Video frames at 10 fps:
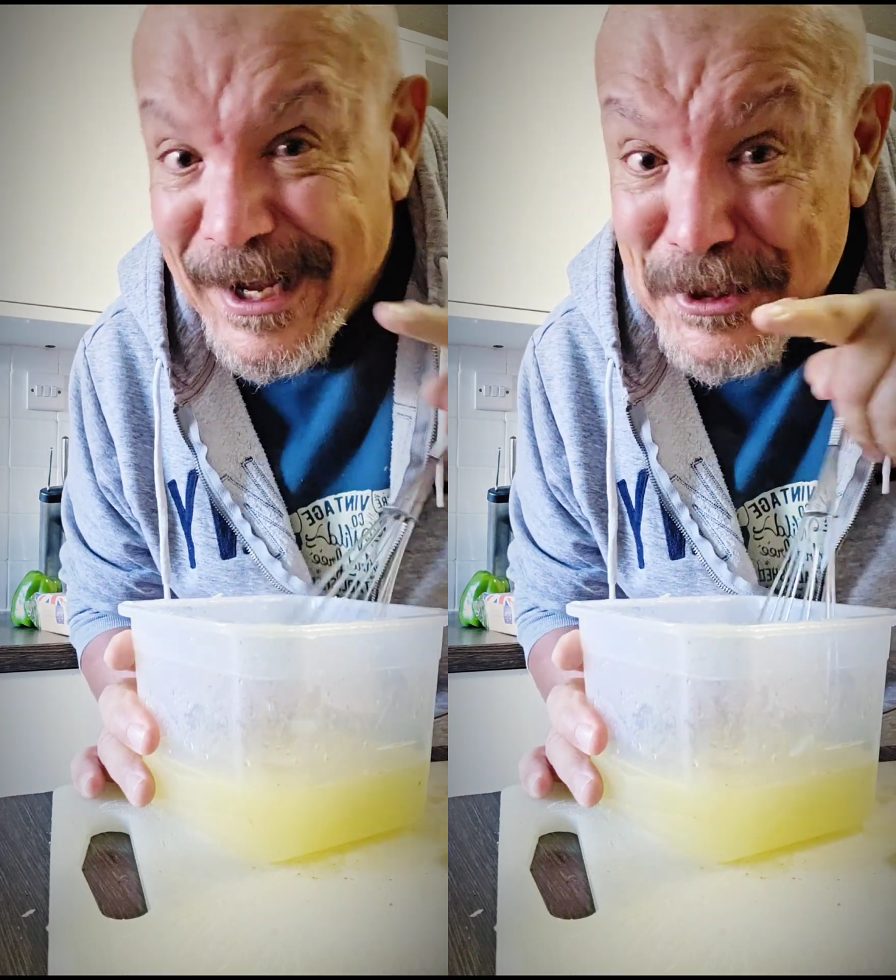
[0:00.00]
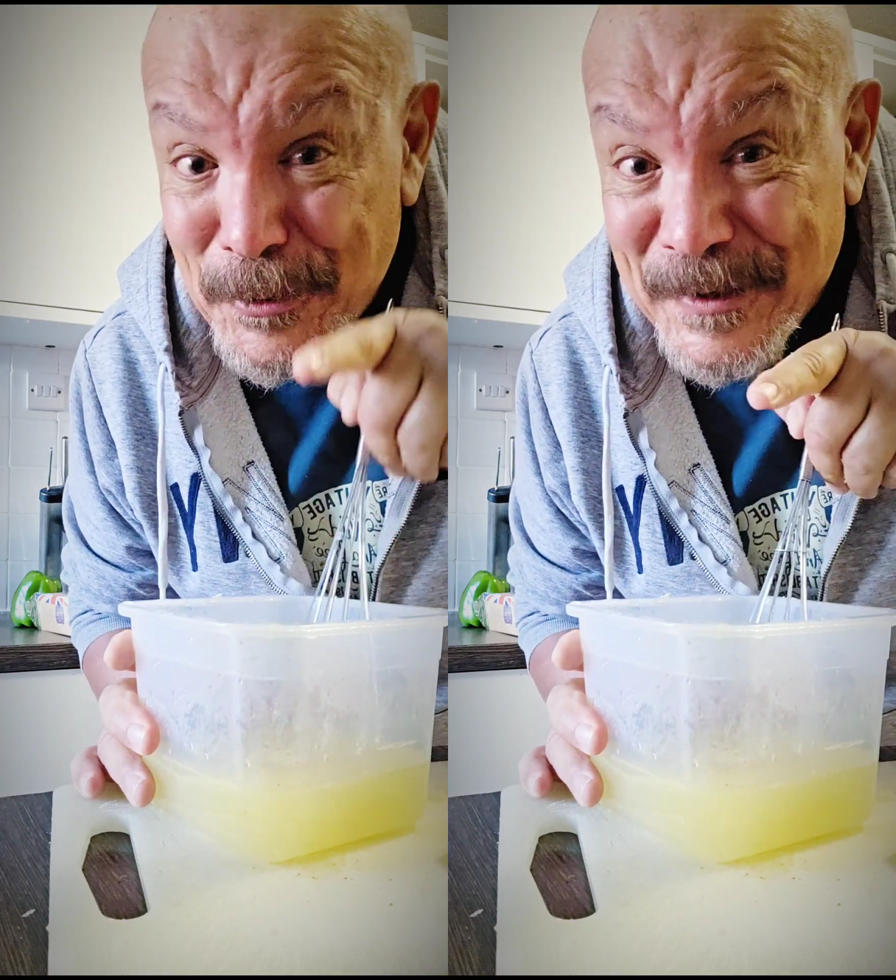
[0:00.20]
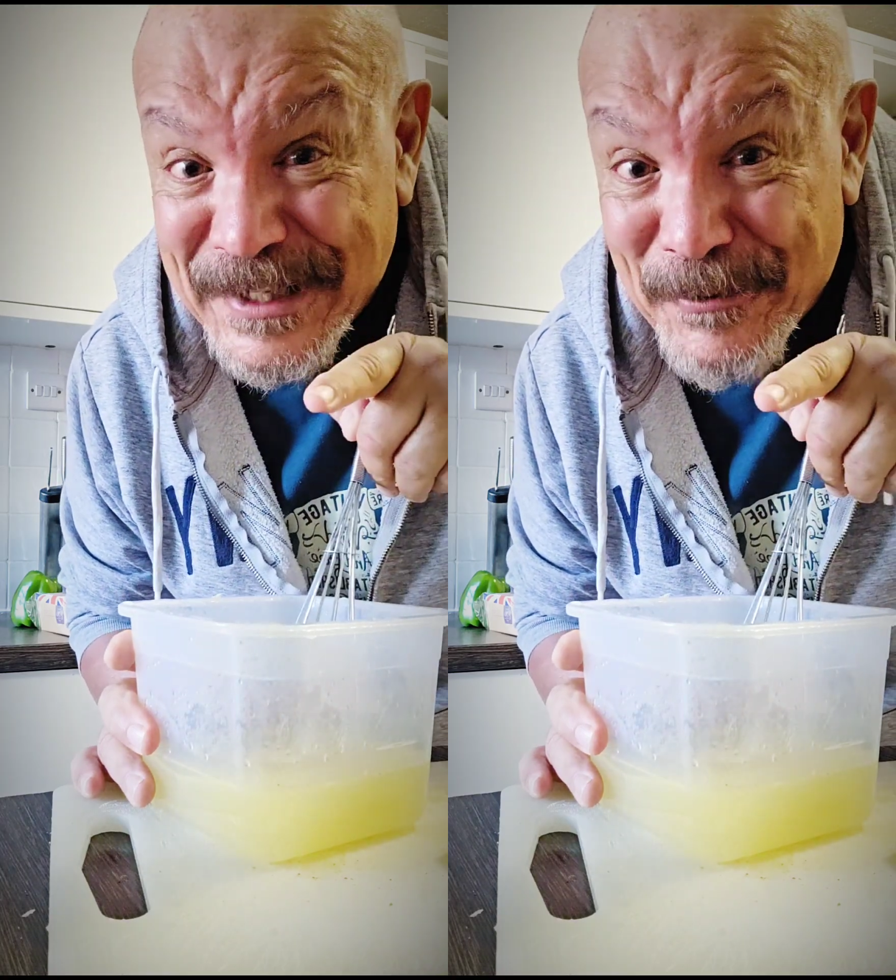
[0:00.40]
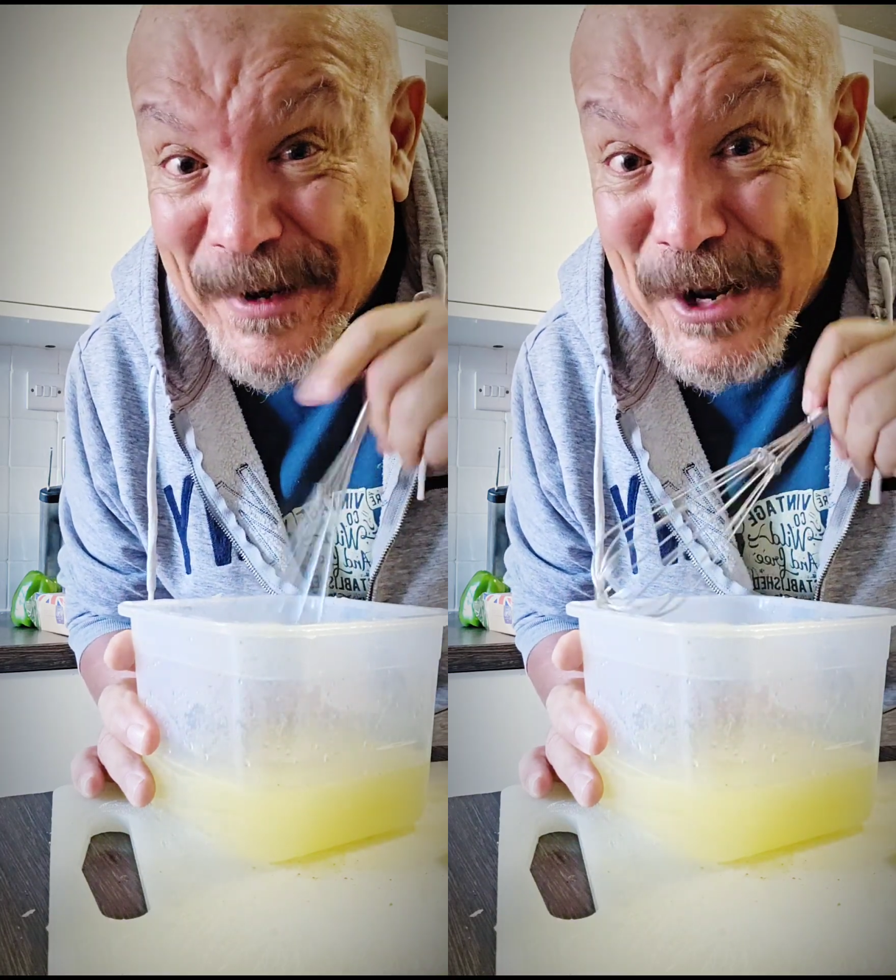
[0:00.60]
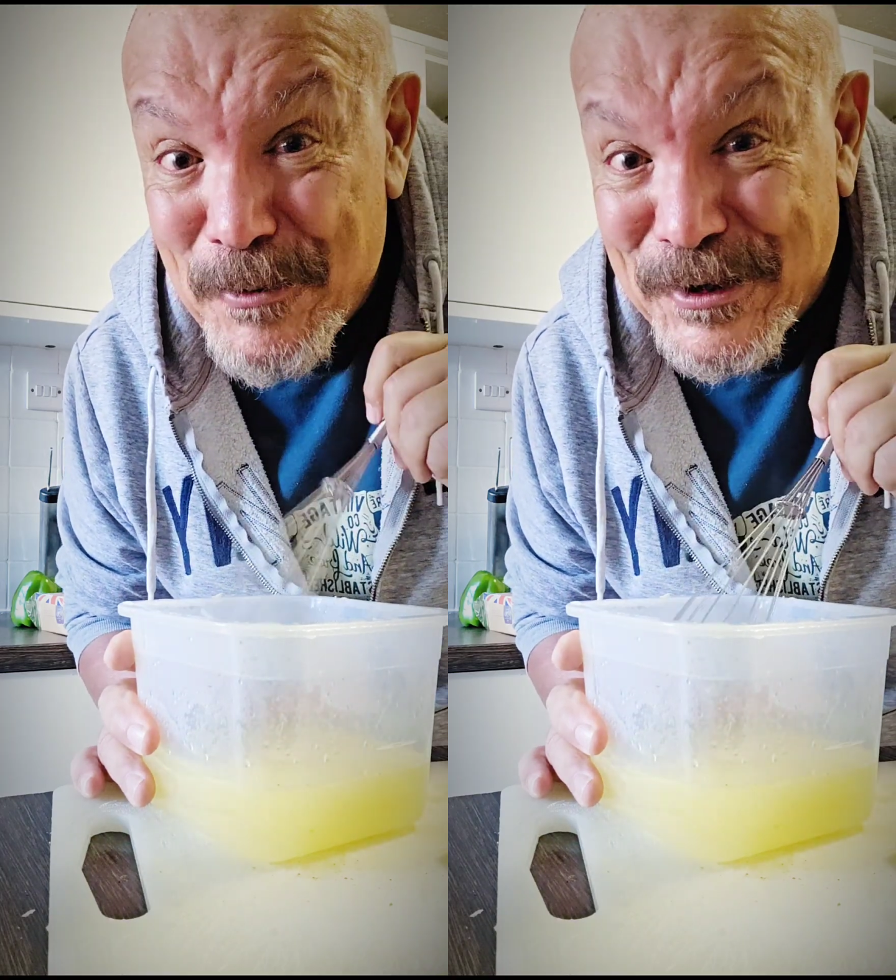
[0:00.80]
and you will see
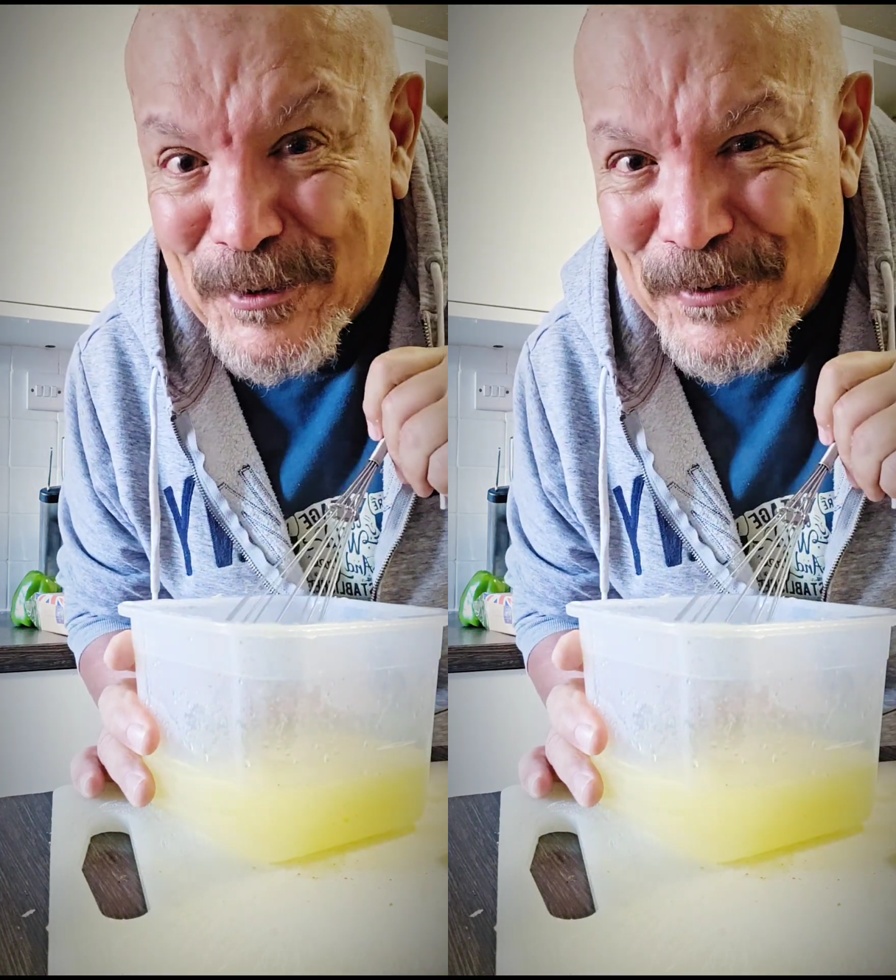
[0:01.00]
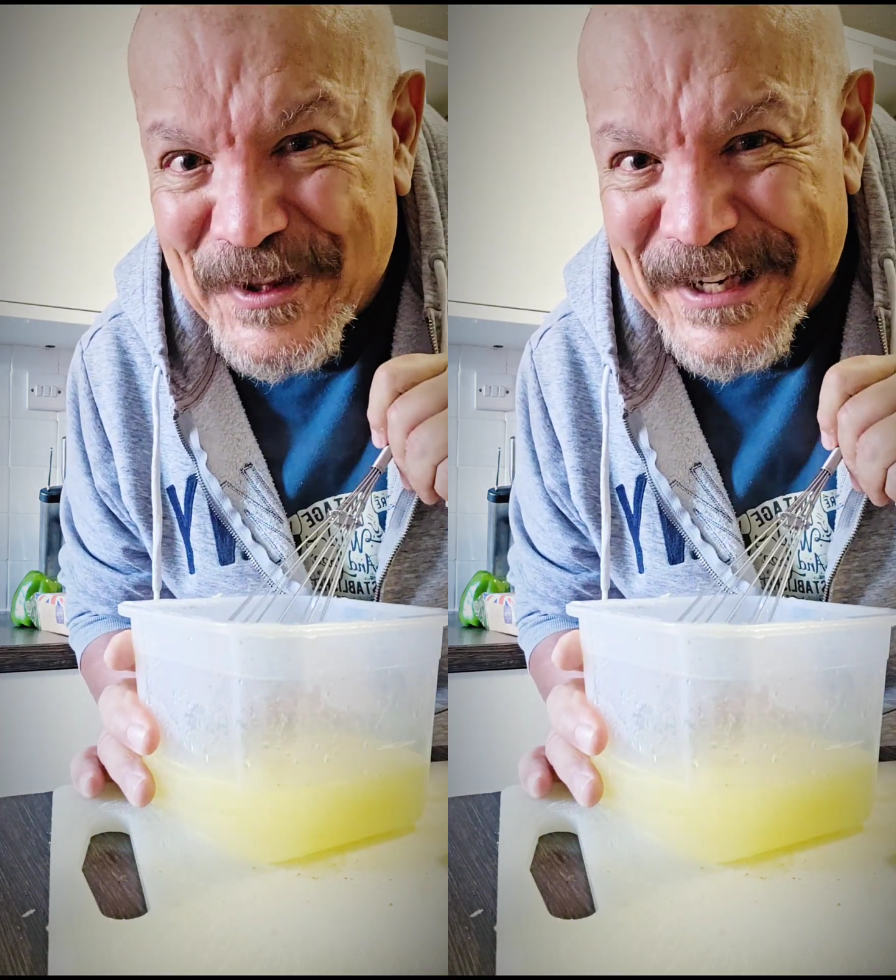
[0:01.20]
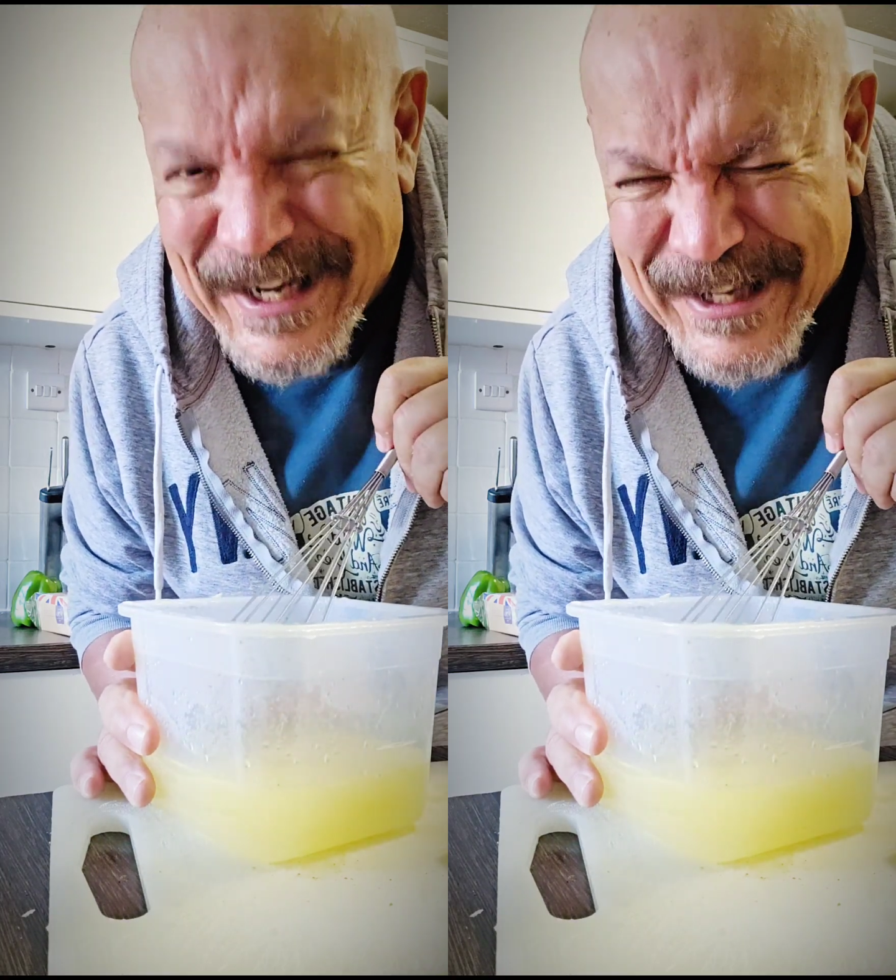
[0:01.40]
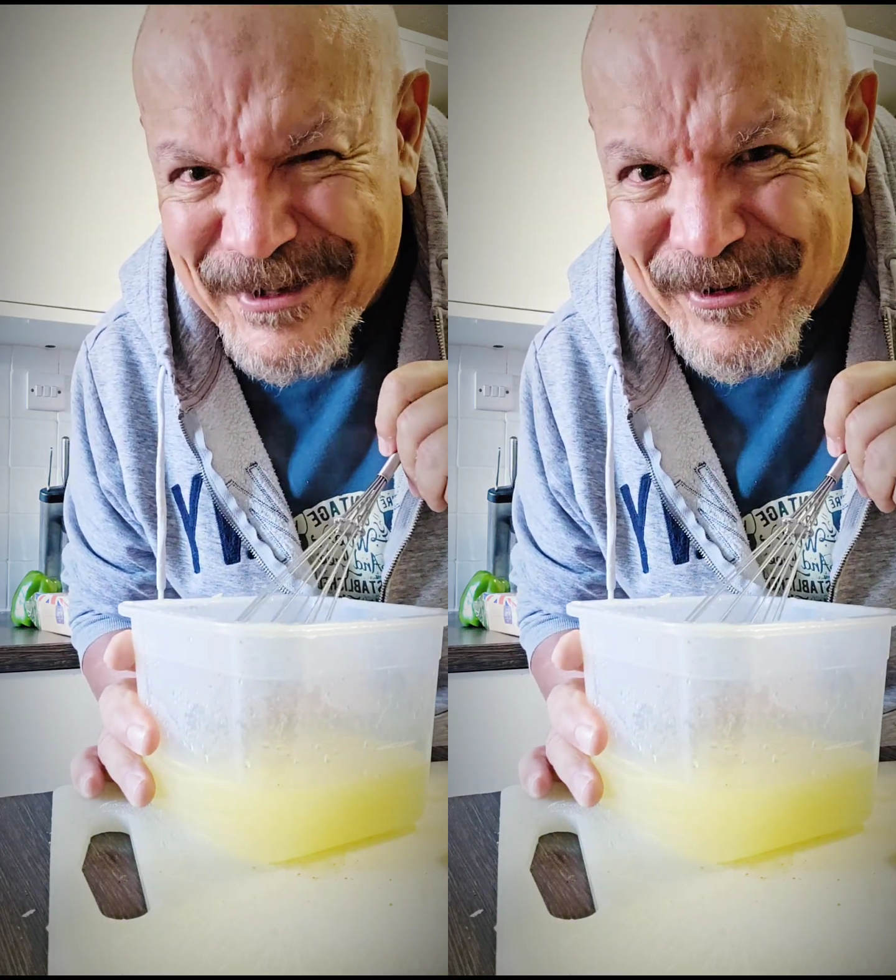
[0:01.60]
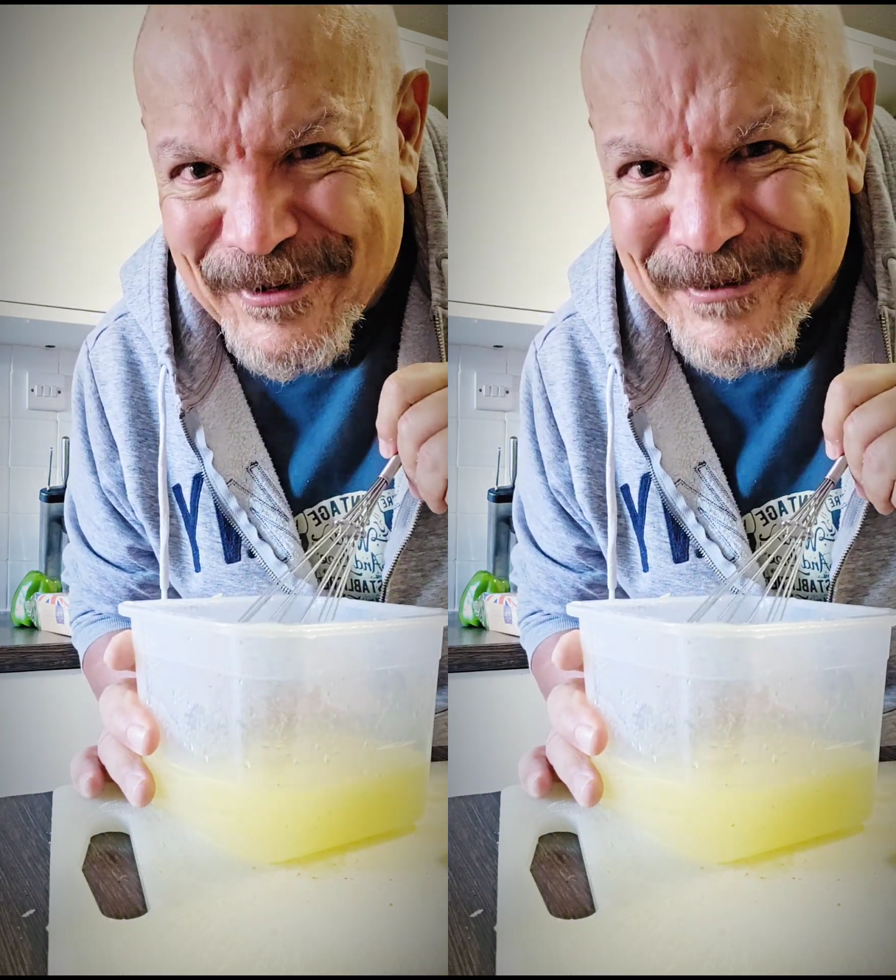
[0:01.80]
what I will do with it
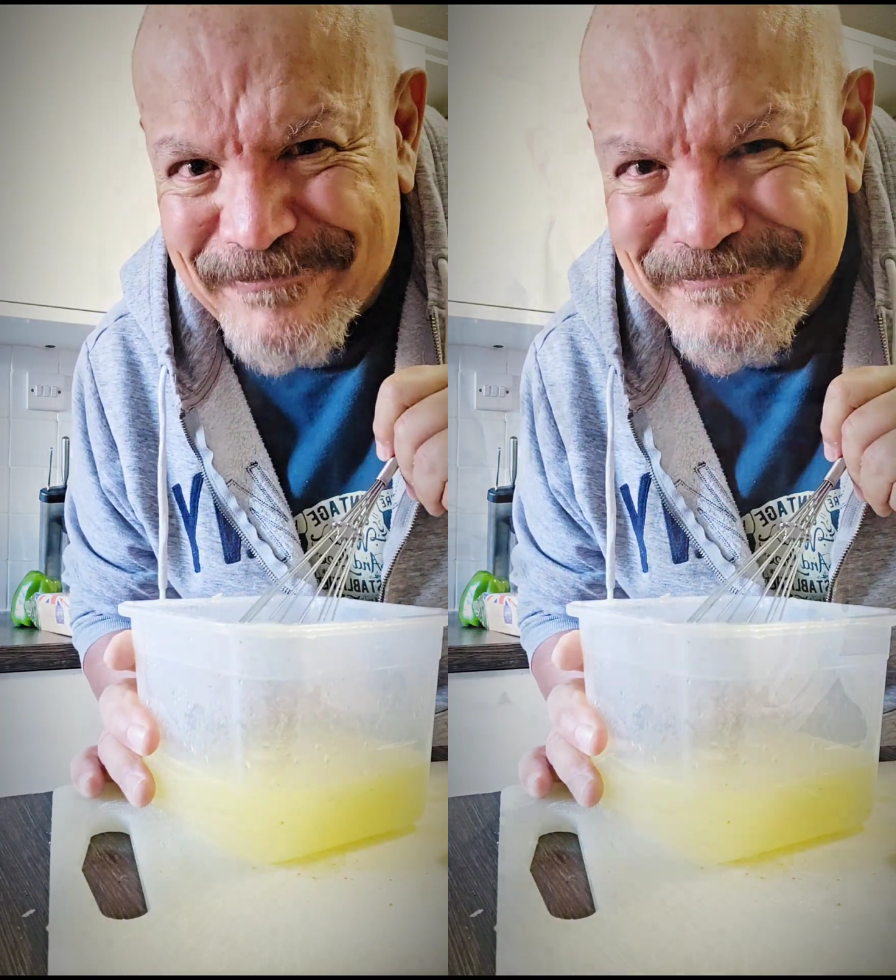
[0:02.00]
later on.